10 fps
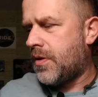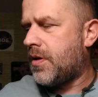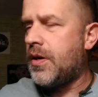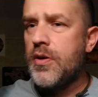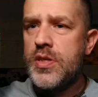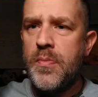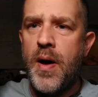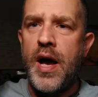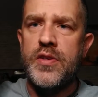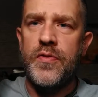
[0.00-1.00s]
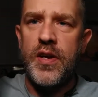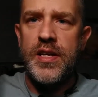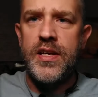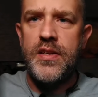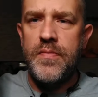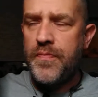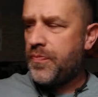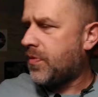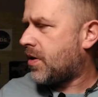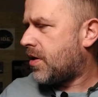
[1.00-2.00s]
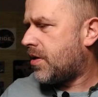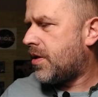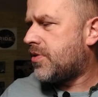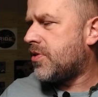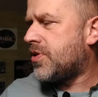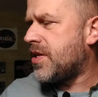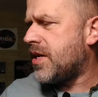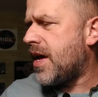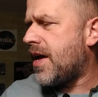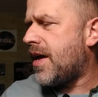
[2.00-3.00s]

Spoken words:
Here's the box for it. This is the